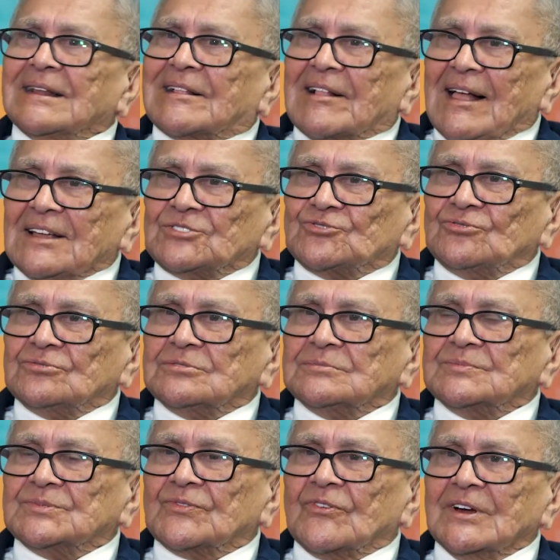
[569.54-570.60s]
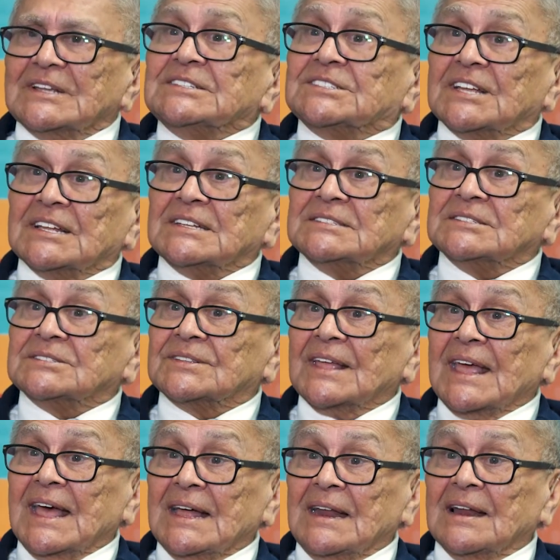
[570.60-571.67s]
the classrooms, for instance,
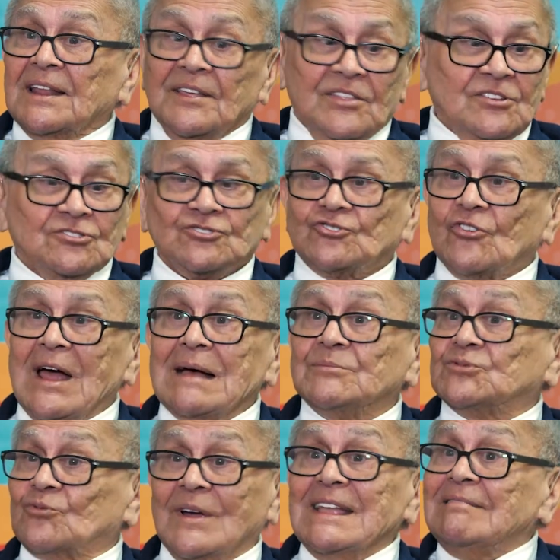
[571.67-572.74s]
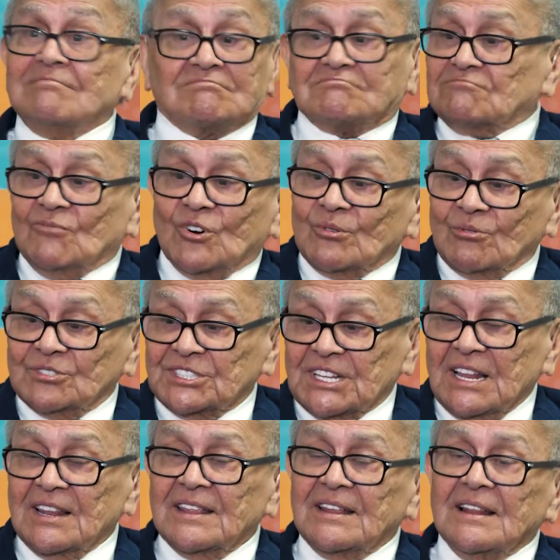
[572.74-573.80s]
they had leather straps right when we were
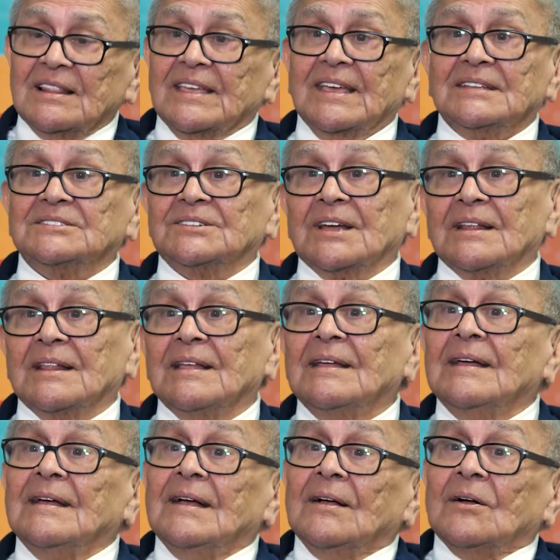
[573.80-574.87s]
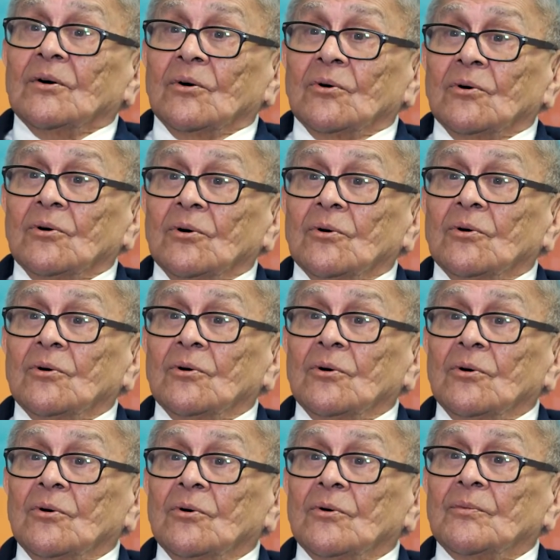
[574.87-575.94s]
still little kids yet.
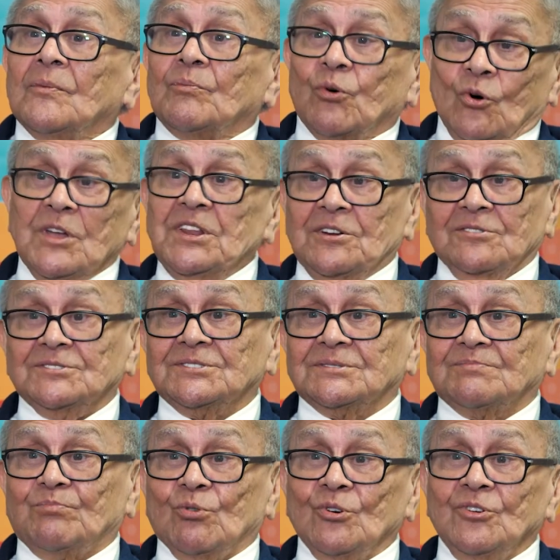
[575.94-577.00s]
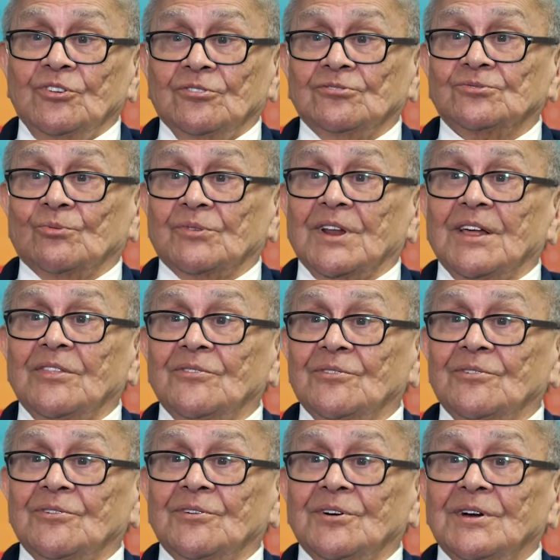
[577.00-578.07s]
Or pointers. Pointers were
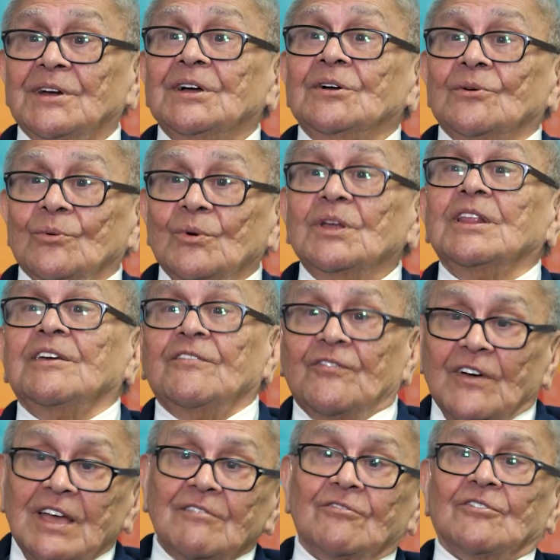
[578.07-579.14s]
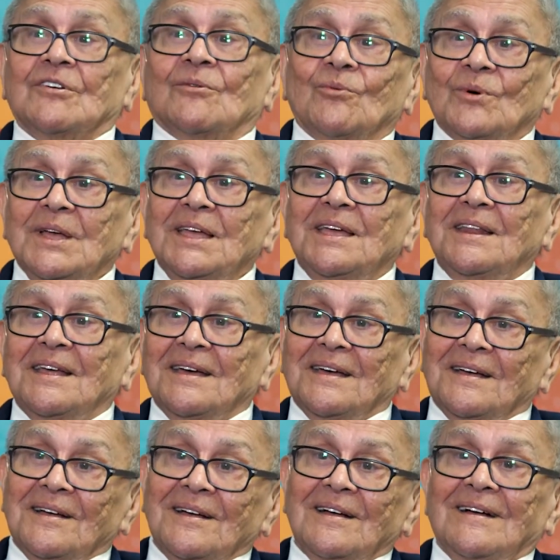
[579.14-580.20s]
another really favorite way
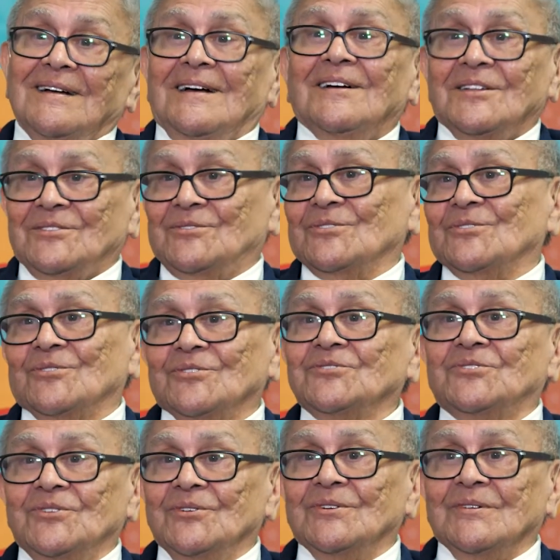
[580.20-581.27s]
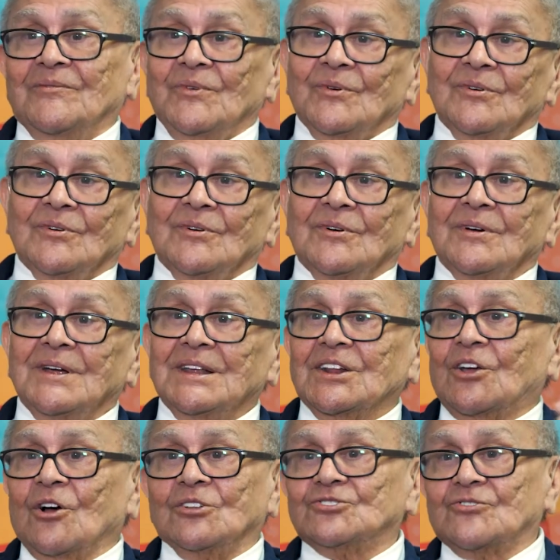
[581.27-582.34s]
to hurt you if you're in
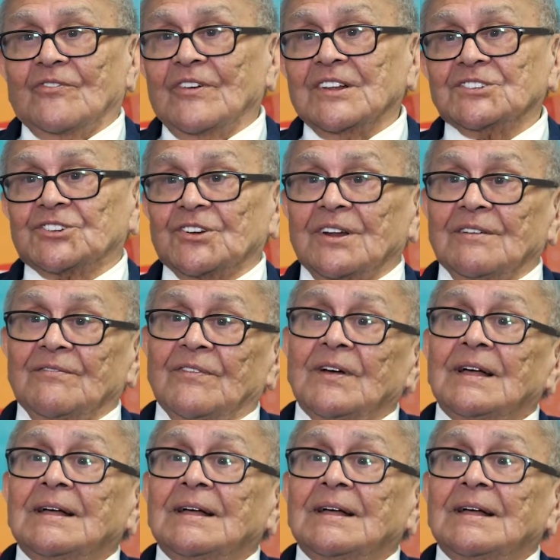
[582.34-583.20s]
contravention of